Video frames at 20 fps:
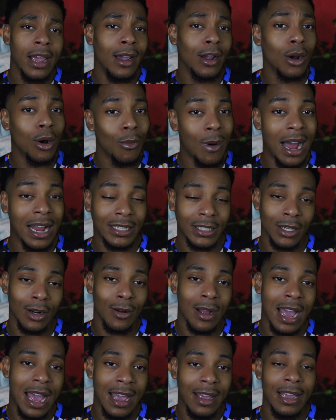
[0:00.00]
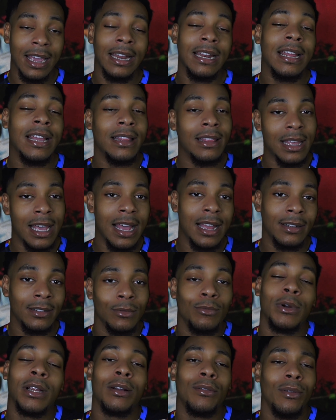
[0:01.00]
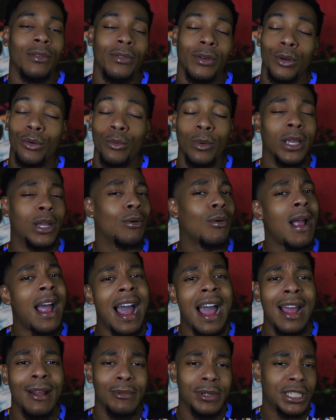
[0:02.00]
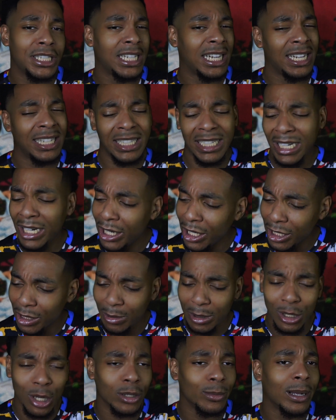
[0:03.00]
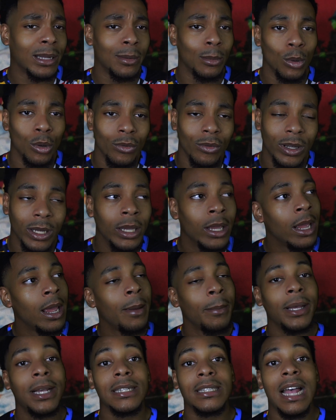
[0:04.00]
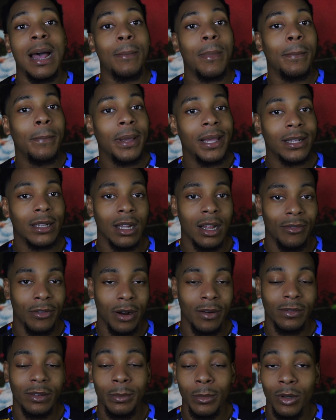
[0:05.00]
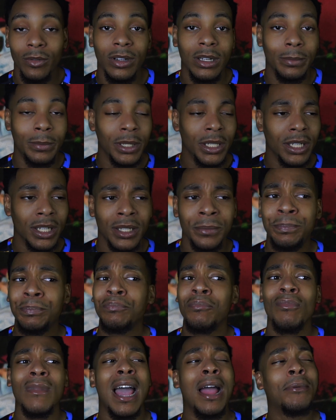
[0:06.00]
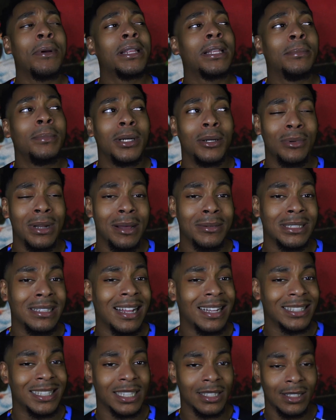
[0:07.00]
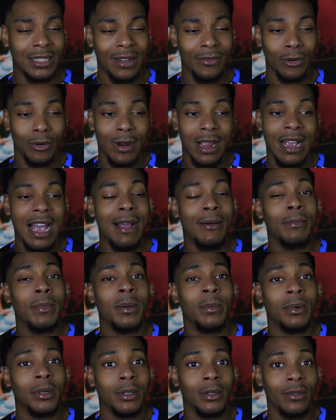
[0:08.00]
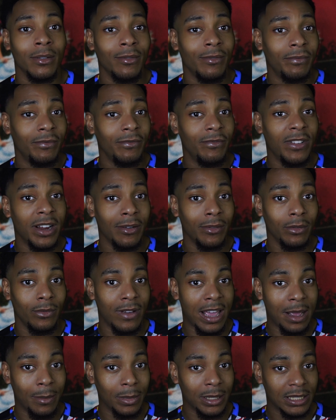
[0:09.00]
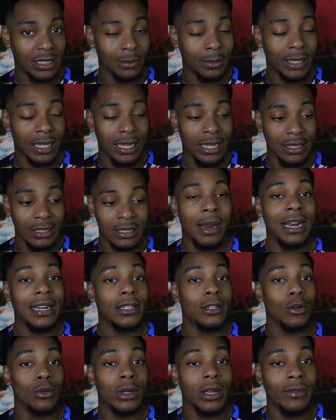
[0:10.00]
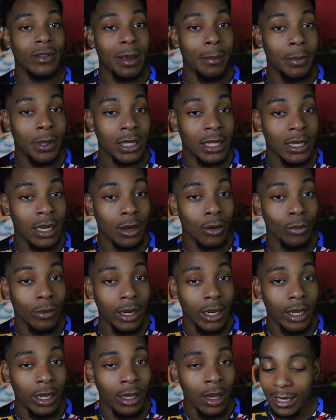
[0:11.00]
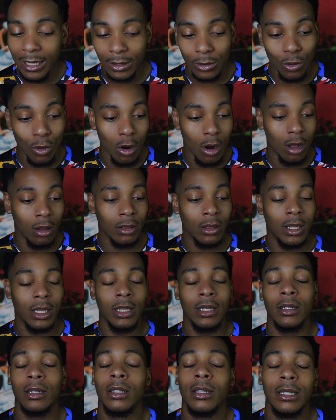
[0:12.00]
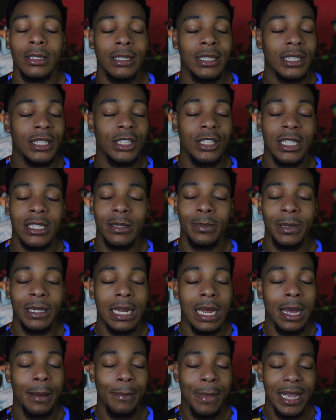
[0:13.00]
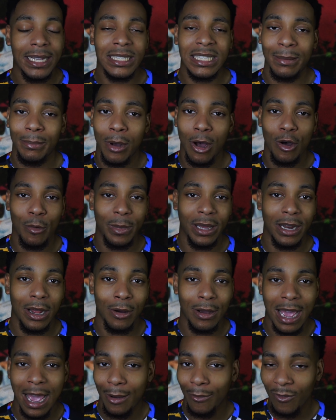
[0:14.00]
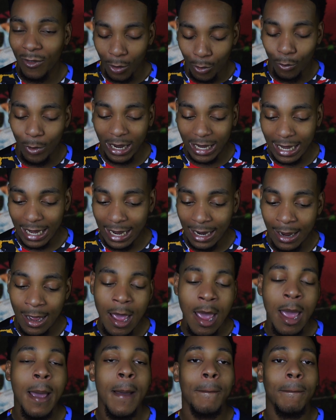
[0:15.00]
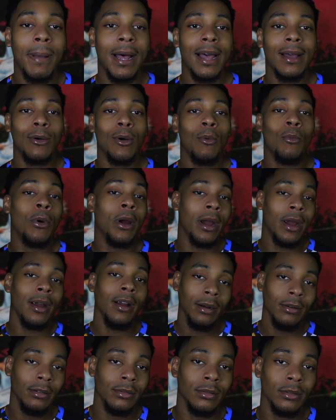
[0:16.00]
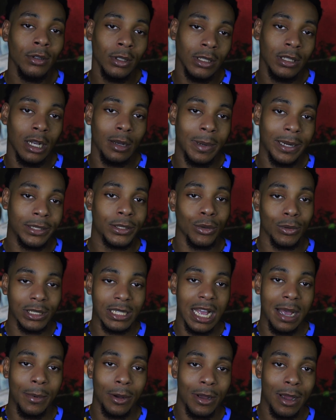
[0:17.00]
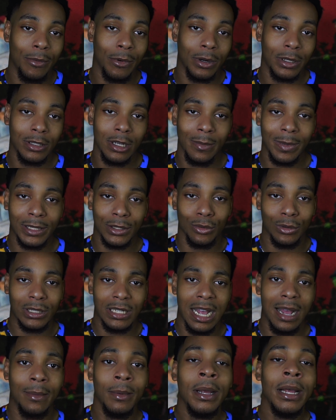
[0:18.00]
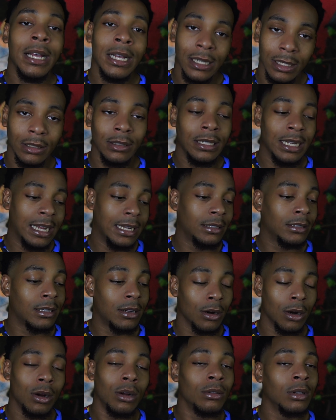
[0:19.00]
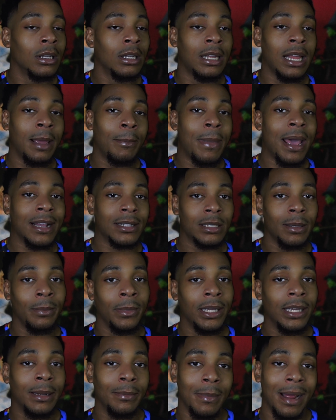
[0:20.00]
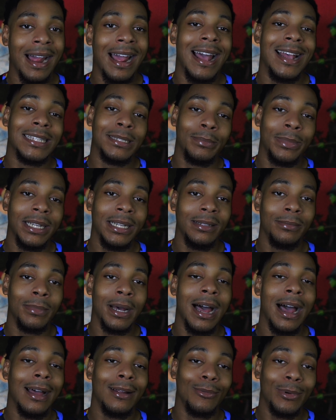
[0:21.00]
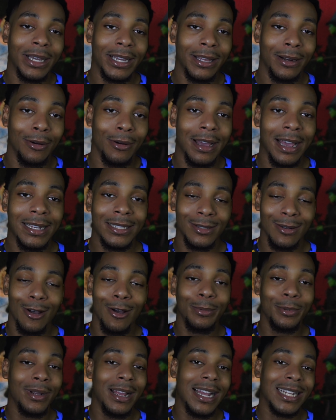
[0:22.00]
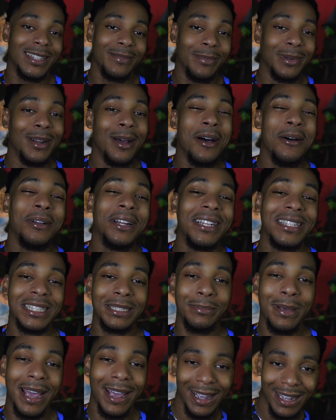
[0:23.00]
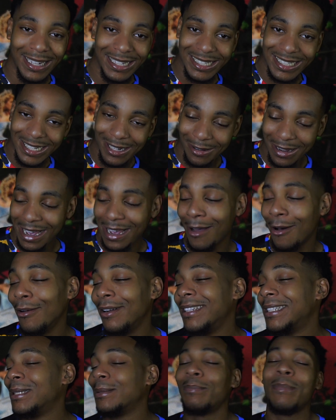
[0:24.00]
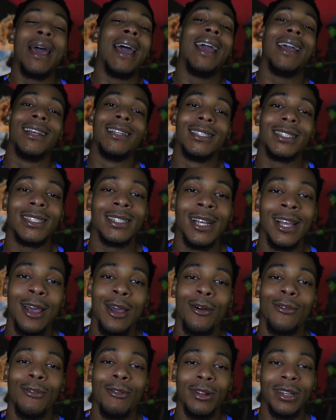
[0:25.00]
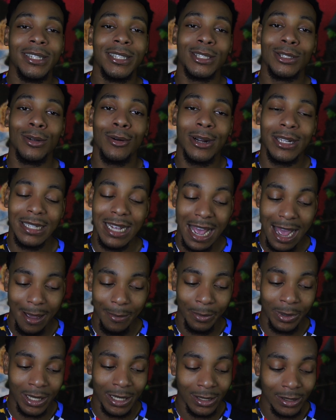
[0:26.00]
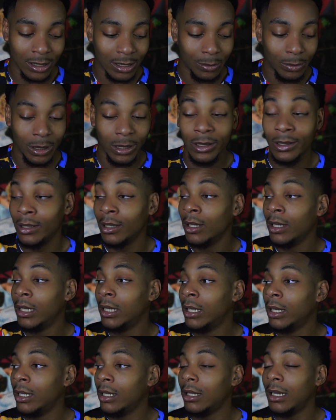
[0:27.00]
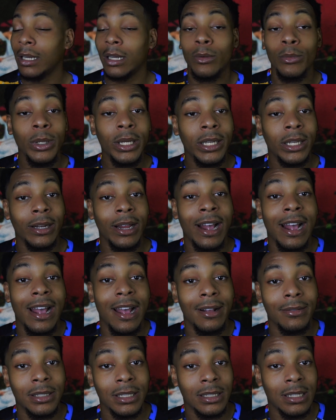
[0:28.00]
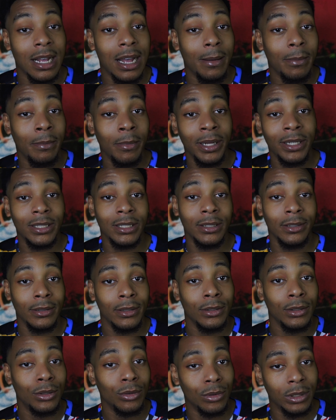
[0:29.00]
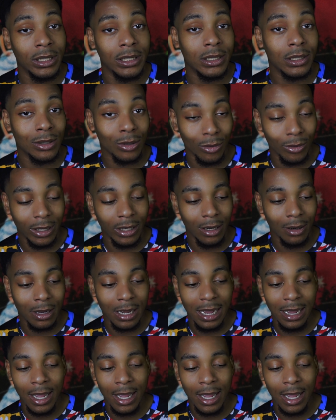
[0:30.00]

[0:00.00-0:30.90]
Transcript: watch it, okay? And in that Wicked review, we cried, we shed tears, we talked about the movie because I'm a big lover of the movie, the book. I read the book when I was in like 6th, 7th grade. I remember very vaguely some things. I need to go give that book another read because, girl, this has just been an amazing moment, okay, for Wicked. But we're going to talk about the story time, okay? We're going to talk about the story time that, girl, led back to me getting my ass beat behind Wicked, okay? So I hope you guys have been holding space, okay? Holding space for this story time because it's been like a week and a half since I mentioned doing this story, okay?